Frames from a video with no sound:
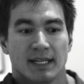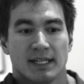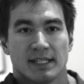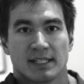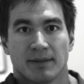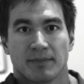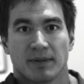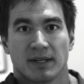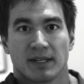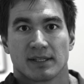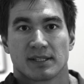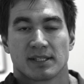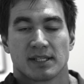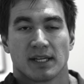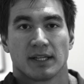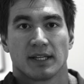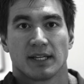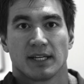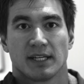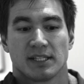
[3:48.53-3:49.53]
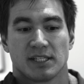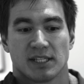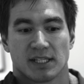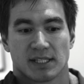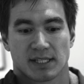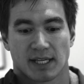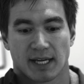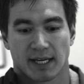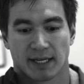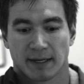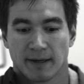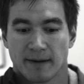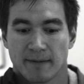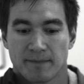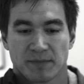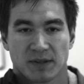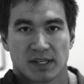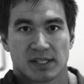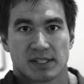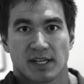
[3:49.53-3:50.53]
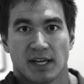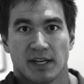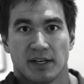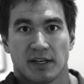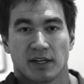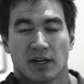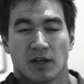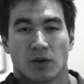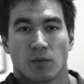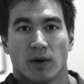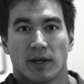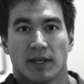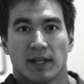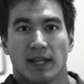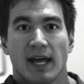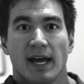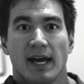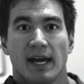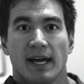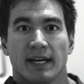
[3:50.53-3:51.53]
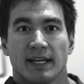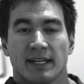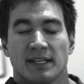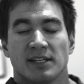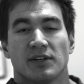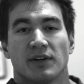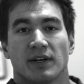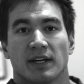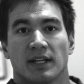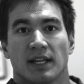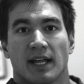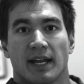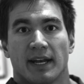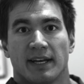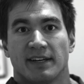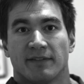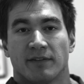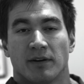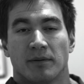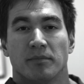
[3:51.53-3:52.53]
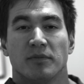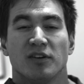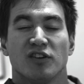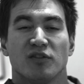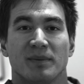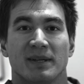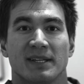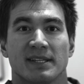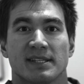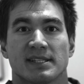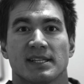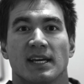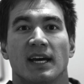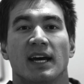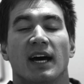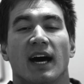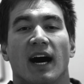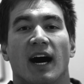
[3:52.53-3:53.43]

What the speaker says: something silly just like standing on one leg and doing a lot of different movements.